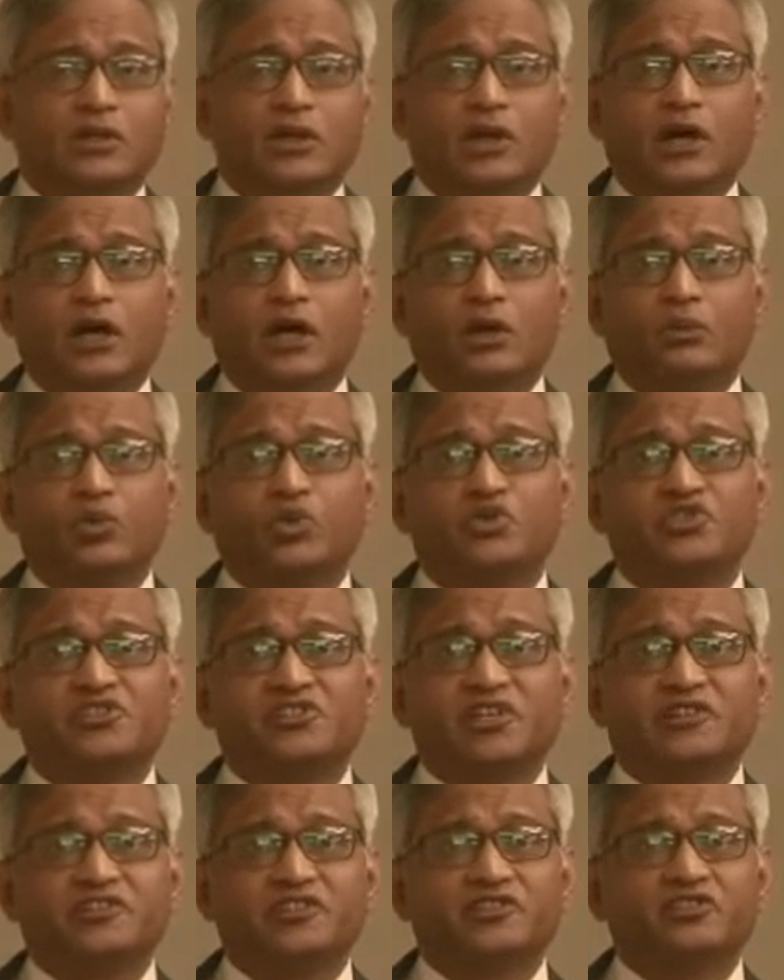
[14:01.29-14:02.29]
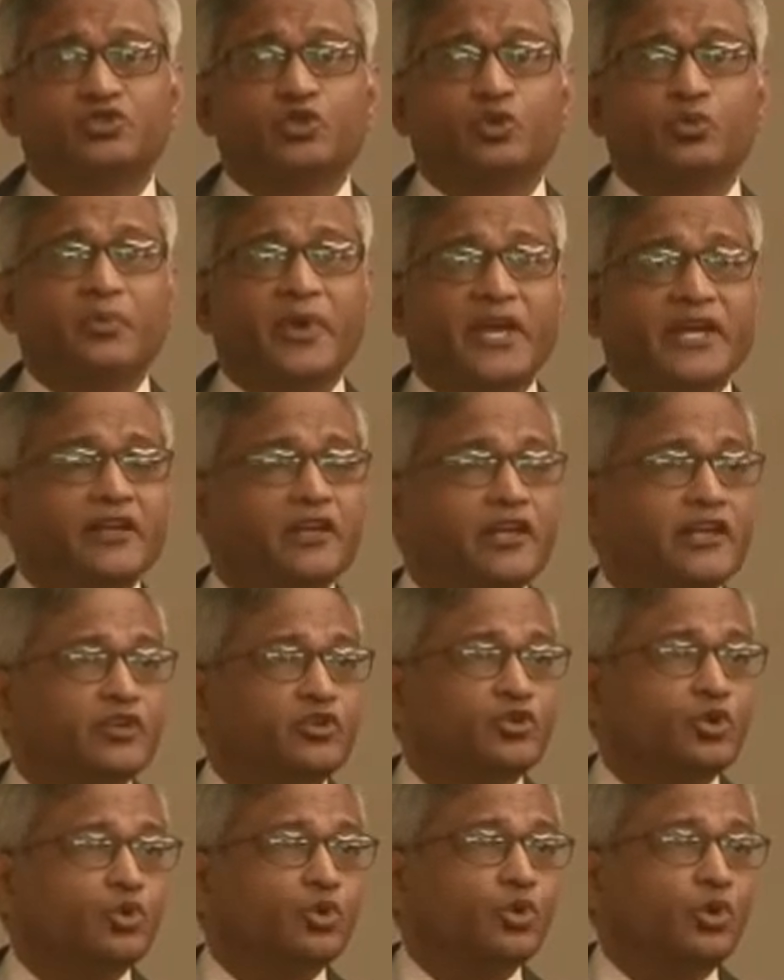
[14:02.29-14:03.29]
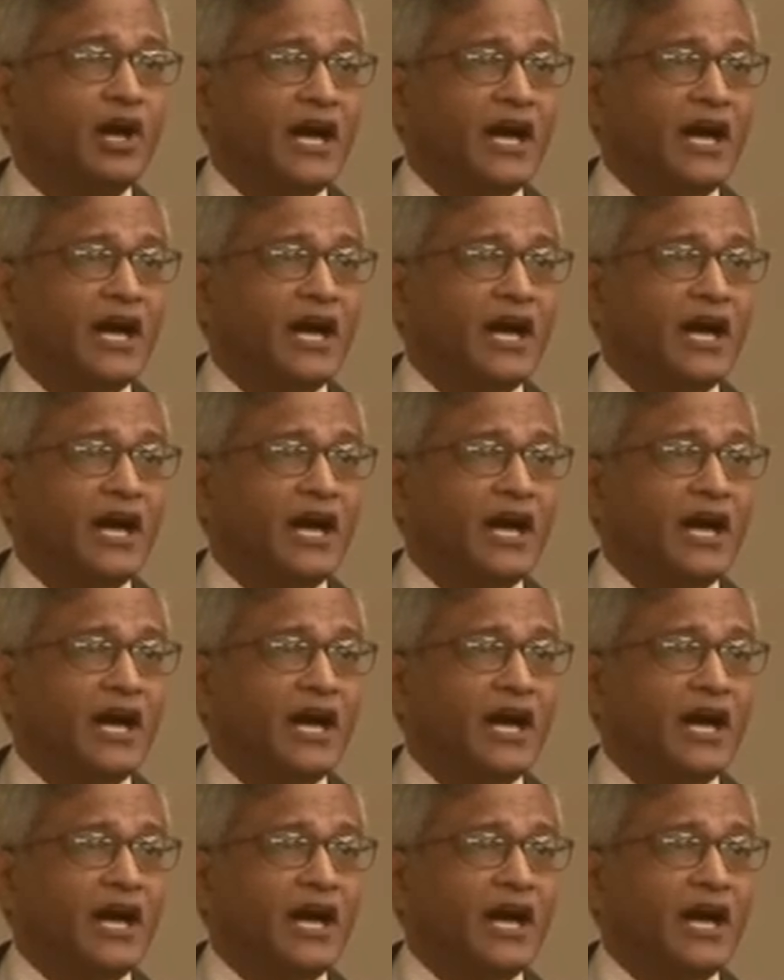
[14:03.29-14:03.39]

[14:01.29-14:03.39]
uh, which suggests two mainly two